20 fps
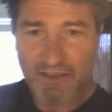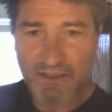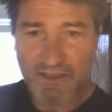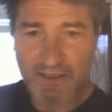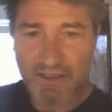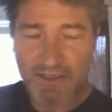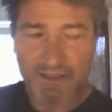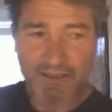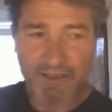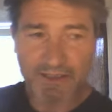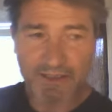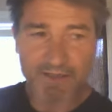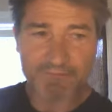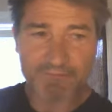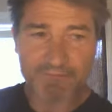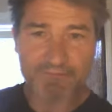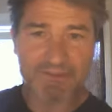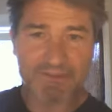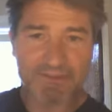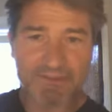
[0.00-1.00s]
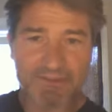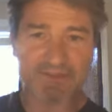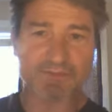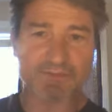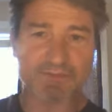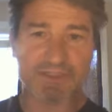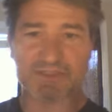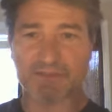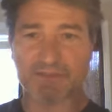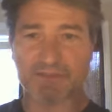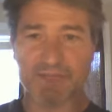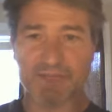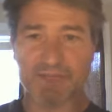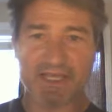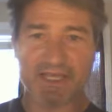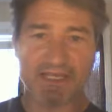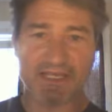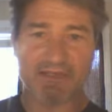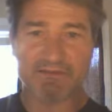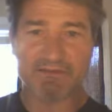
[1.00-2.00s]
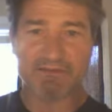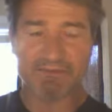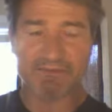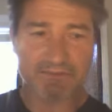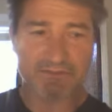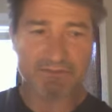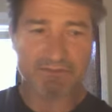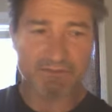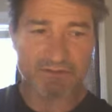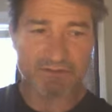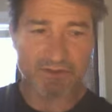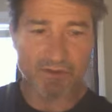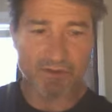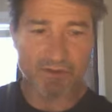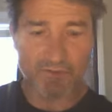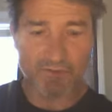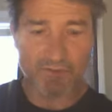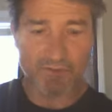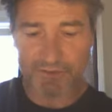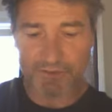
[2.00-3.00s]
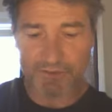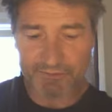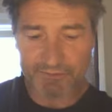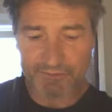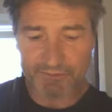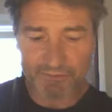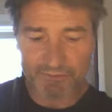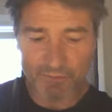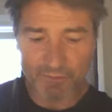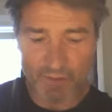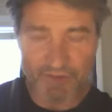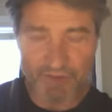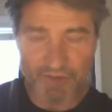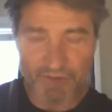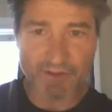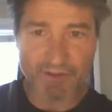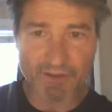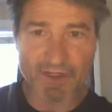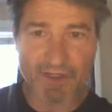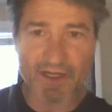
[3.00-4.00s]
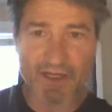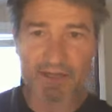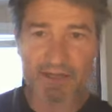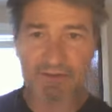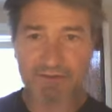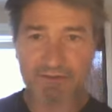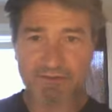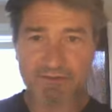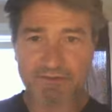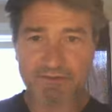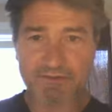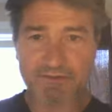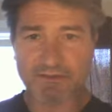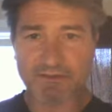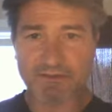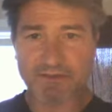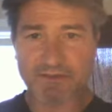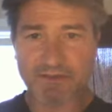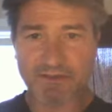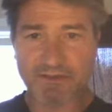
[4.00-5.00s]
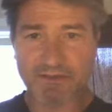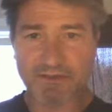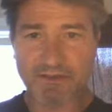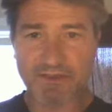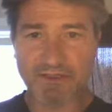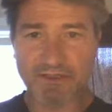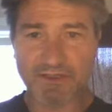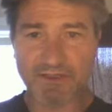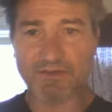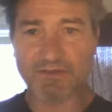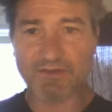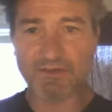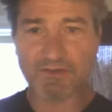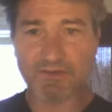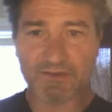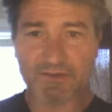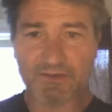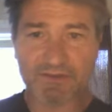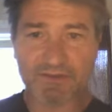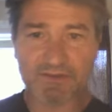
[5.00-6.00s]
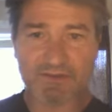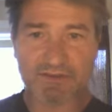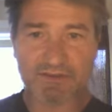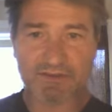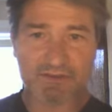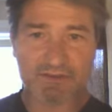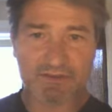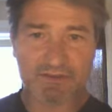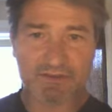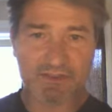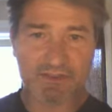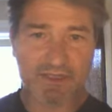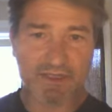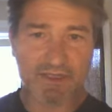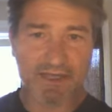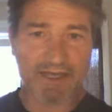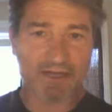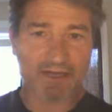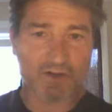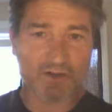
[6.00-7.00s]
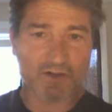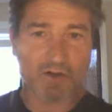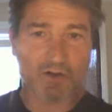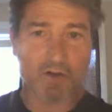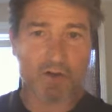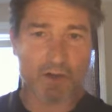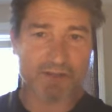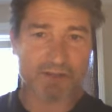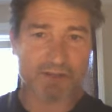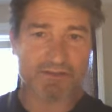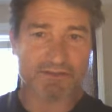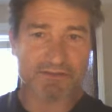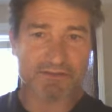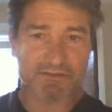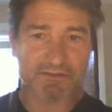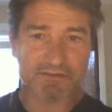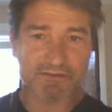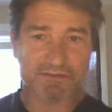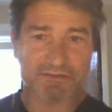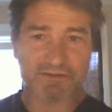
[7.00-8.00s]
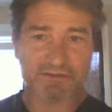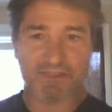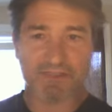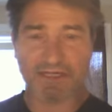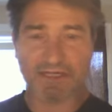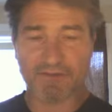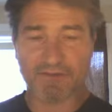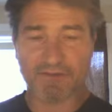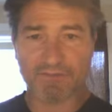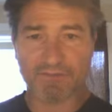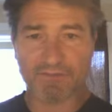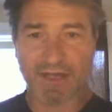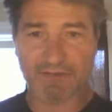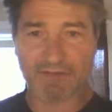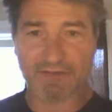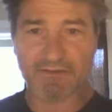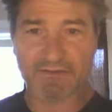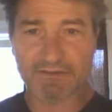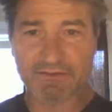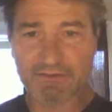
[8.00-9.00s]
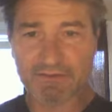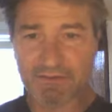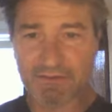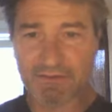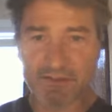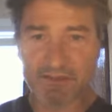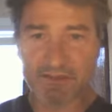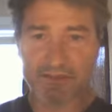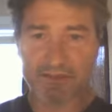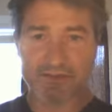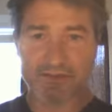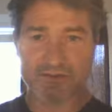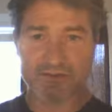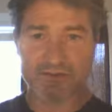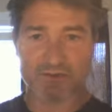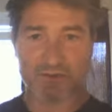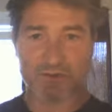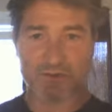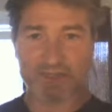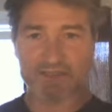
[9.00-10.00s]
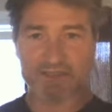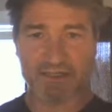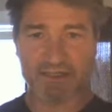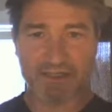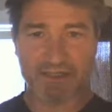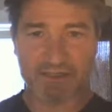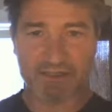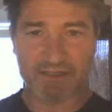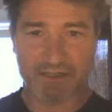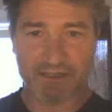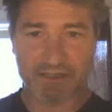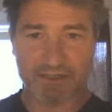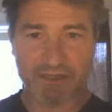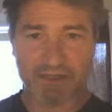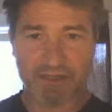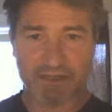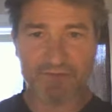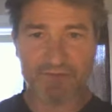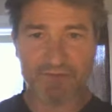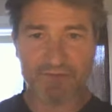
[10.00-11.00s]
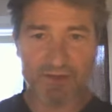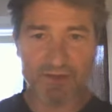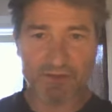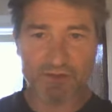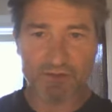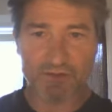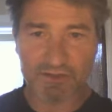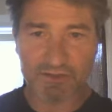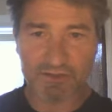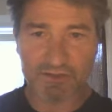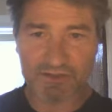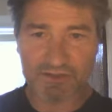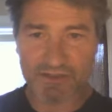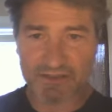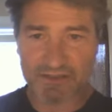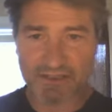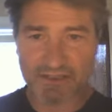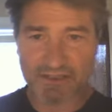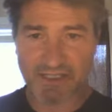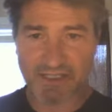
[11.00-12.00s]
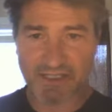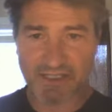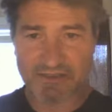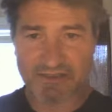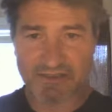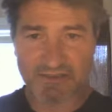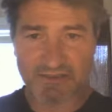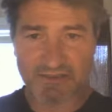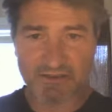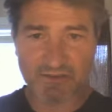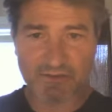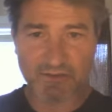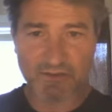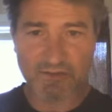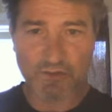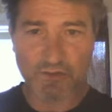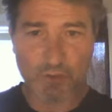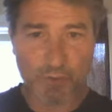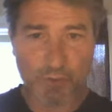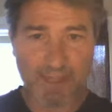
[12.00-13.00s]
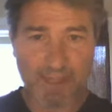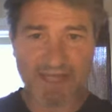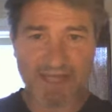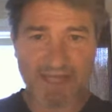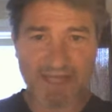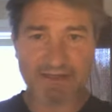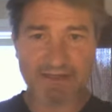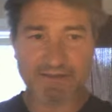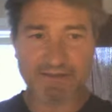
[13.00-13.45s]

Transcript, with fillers: Now, there is much debate over whether or not the universe had a cause and effect. So the question is that if the universe exists, who made it?